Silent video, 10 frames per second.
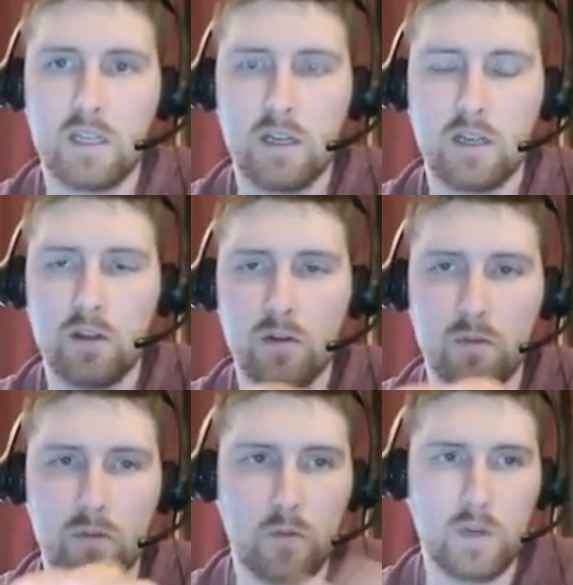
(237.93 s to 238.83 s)
uh,
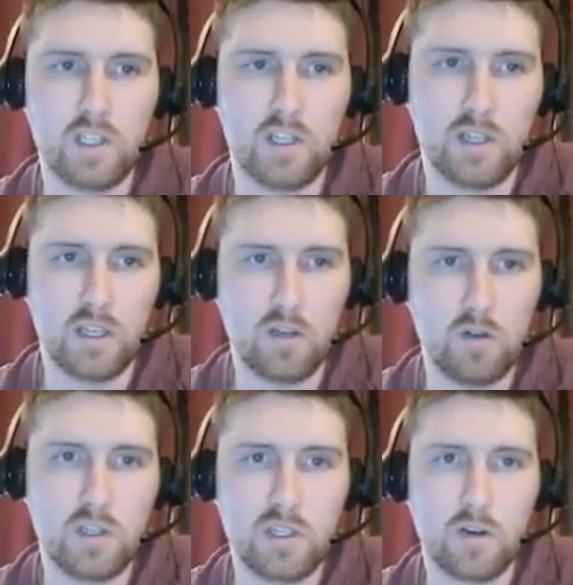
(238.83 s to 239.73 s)
your widget that you
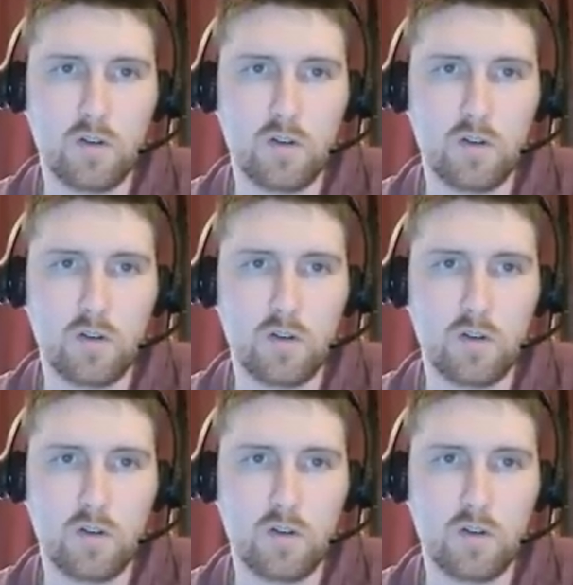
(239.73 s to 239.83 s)
just